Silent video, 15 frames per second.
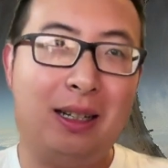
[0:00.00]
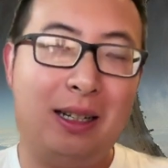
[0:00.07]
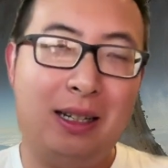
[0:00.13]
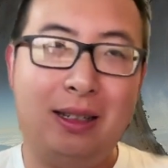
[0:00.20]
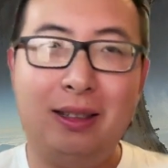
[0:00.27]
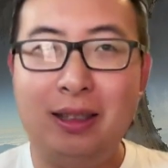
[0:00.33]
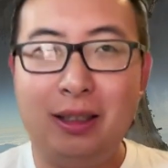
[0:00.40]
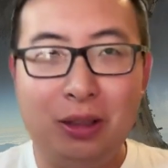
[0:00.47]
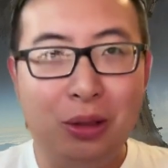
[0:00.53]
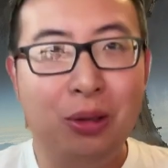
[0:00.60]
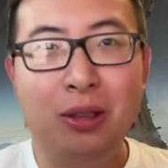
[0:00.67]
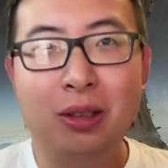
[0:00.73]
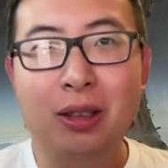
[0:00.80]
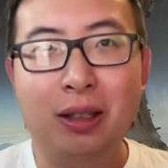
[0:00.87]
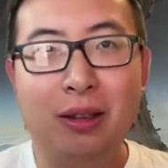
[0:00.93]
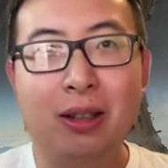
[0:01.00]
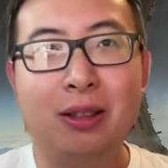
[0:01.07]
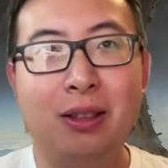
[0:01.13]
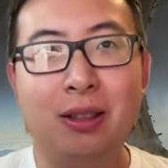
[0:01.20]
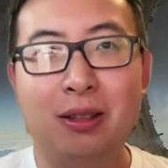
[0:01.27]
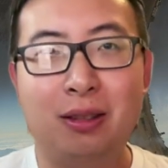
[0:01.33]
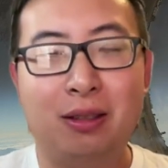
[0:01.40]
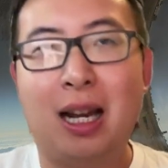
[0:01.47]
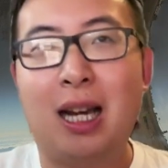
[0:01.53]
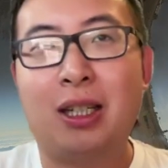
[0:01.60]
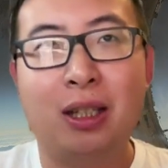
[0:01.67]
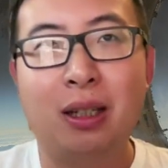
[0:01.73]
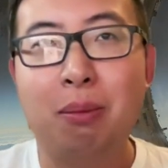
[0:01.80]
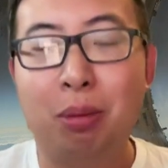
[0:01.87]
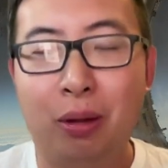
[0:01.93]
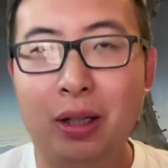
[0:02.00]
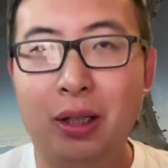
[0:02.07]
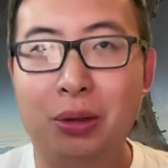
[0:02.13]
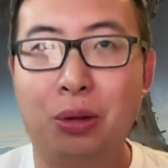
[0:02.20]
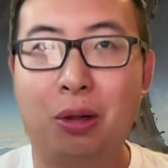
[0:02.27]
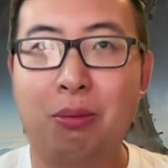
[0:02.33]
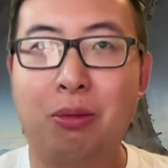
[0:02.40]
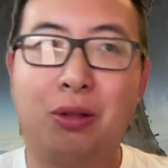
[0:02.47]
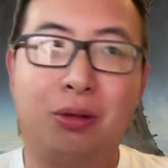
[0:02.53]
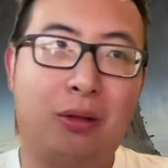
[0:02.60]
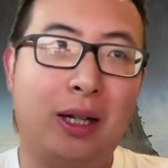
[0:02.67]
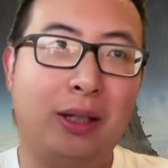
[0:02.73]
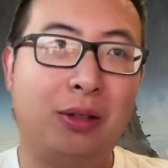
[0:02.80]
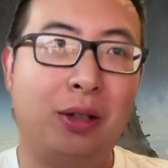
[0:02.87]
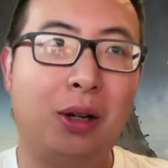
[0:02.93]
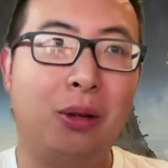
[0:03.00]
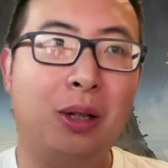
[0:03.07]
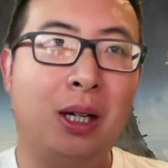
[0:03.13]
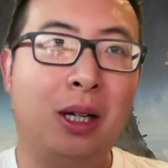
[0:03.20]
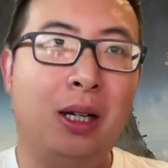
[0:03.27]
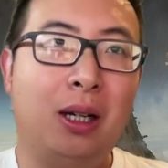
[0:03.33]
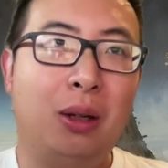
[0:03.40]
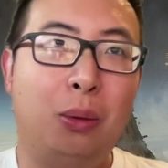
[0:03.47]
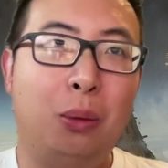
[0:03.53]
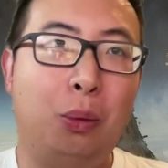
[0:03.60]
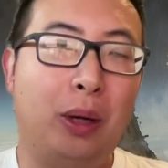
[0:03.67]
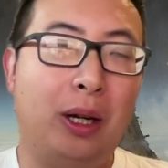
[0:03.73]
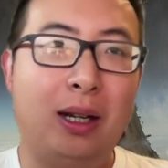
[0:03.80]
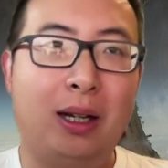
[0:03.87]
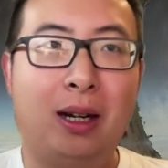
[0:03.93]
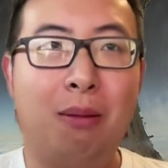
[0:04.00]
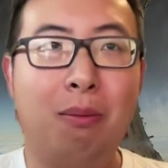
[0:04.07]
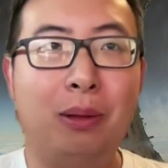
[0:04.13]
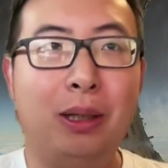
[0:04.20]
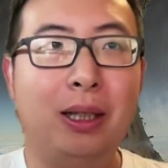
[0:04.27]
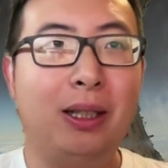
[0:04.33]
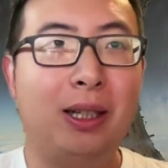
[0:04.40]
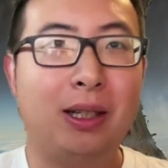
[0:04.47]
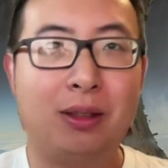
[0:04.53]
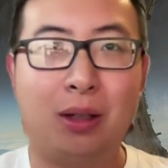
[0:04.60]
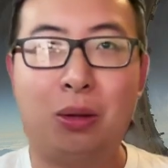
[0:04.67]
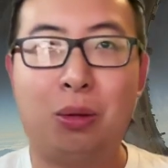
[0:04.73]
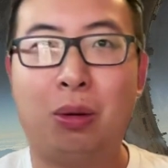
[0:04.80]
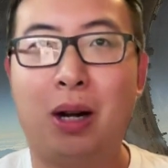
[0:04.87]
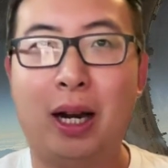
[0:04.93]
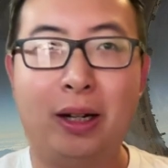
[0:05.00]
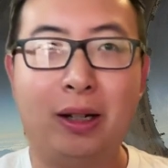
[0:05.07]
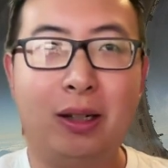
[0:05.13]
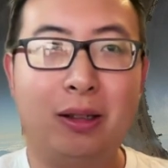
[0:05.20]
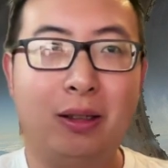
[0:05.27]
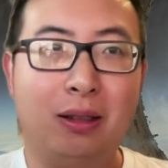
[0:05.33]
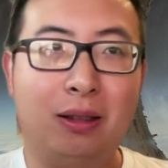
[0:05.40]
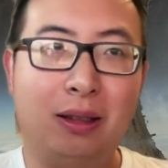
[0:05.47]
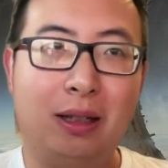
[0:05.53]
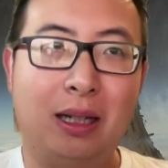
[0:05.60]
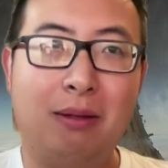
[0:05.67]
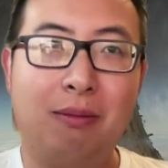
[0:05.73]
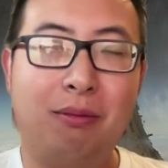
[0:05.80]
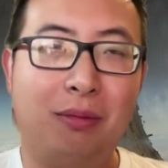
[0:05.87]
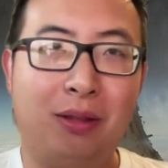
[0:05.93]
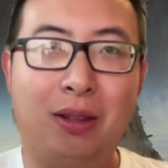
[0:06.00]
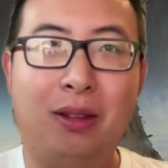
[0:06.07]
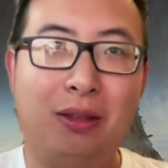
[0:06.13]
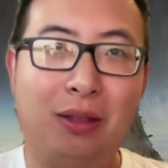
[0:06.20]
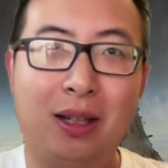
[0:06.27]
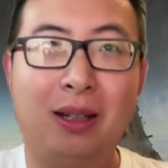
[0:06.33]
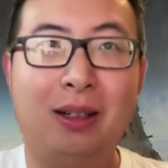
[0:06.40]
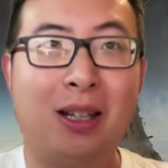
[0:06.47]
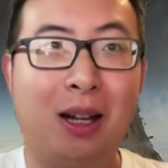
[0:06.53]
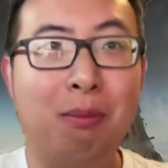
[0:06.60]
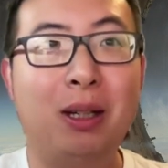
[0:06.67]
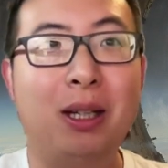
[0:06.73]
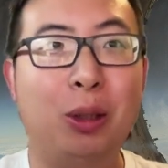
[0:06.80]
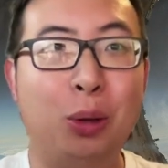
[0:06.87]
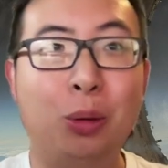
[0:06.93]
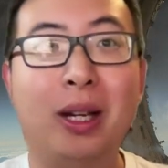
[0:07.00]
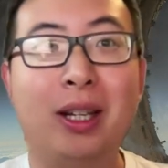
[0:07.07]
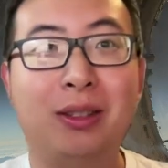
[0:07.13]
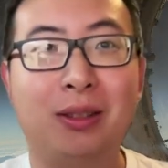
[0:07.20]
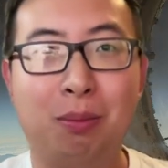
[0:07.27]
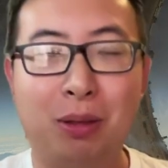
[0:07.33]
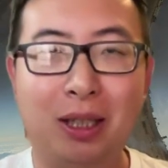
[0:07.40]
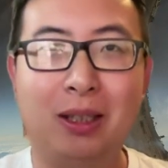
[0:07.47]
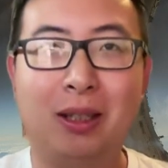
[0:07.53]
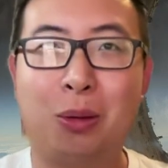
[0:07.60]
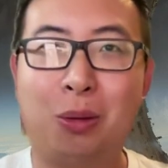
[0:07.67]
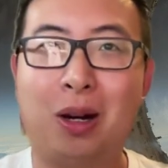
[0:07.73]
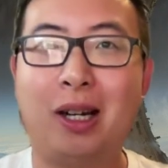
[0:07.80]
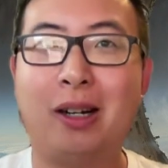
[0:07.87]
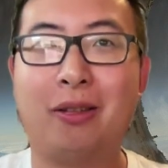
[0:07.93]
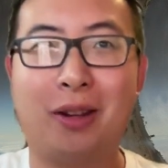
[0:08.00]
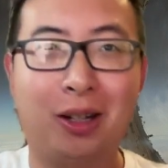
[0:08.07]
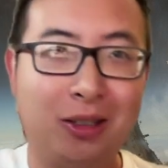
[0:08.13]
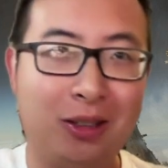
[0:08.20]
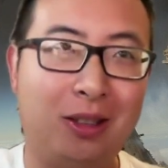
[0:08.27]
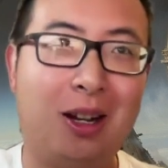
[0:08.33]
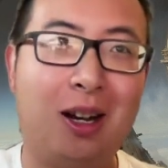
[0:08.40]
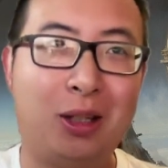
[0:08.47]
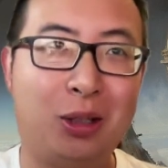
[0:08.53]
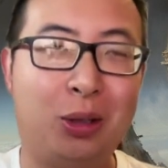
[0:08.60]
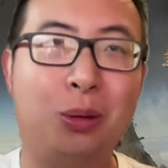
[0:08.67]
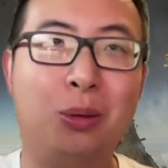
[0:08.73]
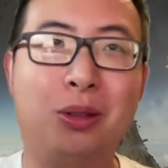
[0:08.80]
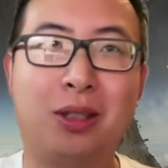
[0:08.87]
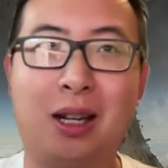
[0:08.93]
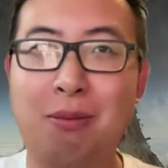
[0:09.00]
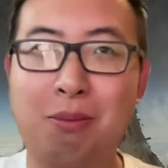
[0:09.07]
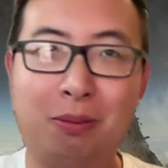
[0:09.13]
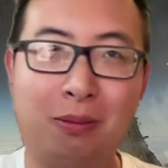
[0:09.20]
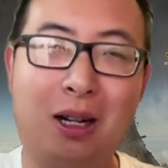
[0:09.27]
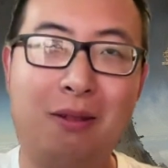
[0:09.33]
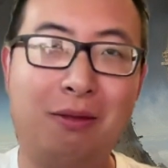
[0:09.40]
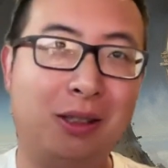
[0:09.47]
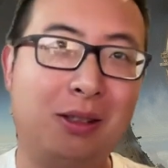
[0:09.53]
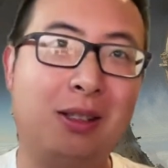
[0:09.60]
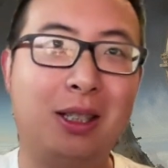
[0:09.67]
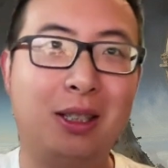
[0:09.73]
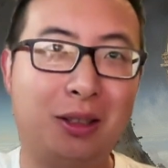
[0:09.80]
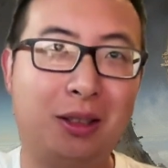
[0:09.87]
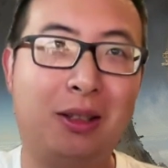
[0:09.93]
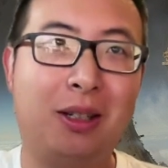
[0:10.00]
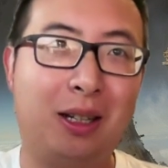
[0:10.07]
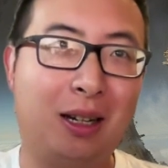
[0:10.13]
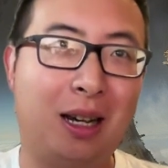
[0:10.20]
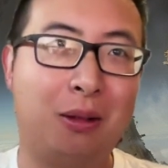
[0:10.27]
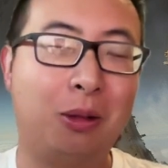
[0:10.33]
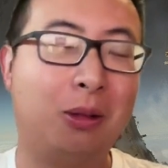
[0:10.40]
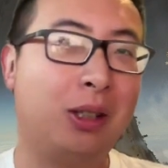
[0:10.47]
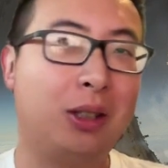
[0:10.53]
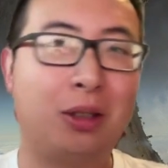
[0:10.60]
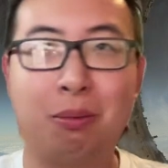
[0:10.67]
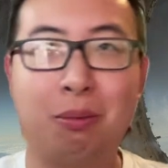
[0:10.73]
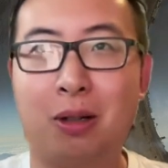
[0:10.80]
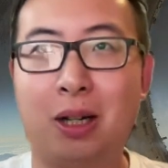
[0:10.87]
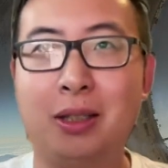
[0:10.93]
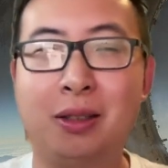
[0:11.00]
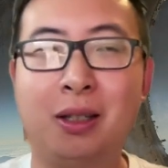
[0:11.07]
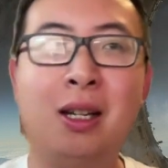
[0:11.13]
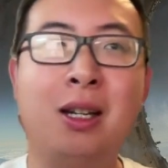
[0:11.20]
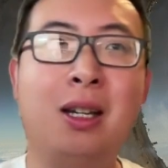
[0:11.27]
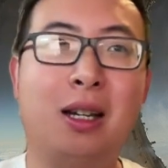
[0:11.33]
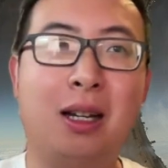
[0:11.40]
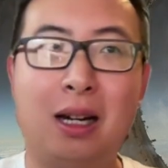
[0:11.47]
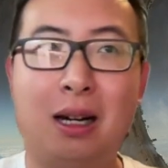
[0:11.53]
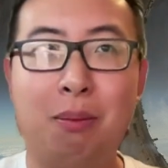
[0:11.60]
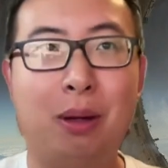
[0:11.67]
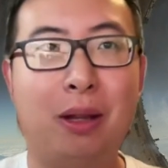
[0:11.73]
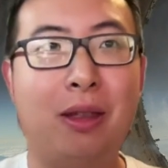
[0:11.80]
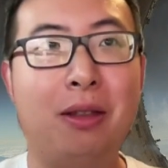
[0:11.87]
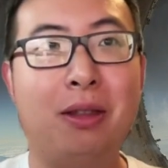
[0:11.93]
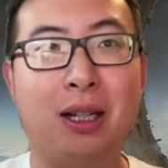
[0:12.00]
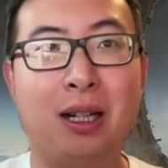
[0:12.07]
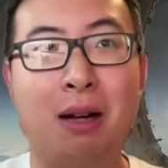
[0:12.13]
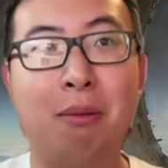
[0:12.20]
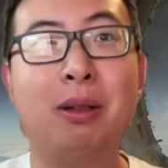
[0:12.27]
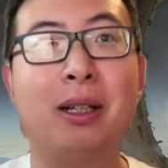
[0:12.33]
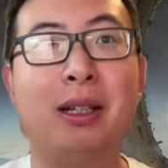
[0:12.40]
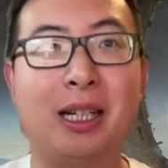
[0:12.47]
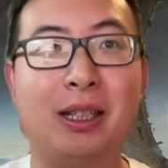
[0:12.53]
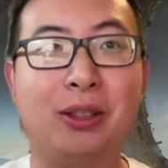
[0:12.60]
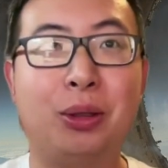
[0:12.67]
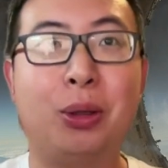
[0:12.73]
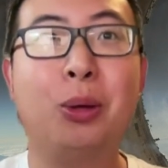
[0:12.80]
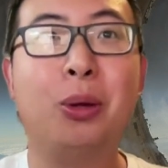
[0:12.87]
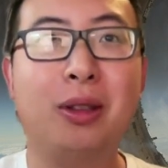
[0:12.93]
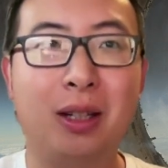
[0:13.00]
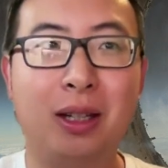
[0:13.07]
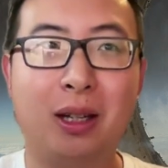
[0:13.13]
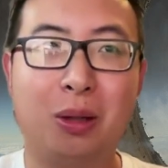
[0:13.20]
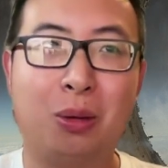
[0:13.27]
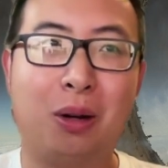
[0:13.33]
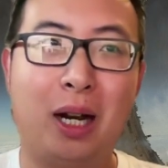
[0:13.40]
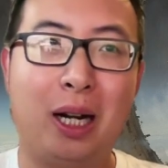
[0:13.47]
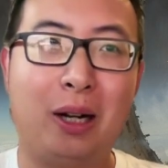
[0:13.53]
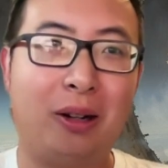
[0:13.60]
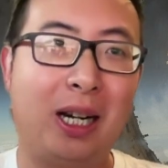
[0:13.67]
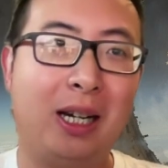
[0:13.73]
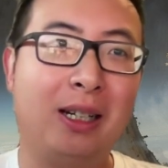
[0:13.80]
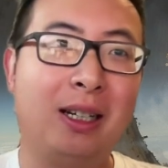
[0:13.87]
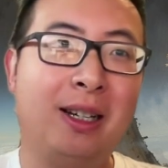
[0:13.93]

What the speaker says: Usually this is actually pretty normal, right? So when a company gets acquired, the company who is being acquired, their stock shoots up, obviously, to the acquisition price. But then the company that is doing the acquiring,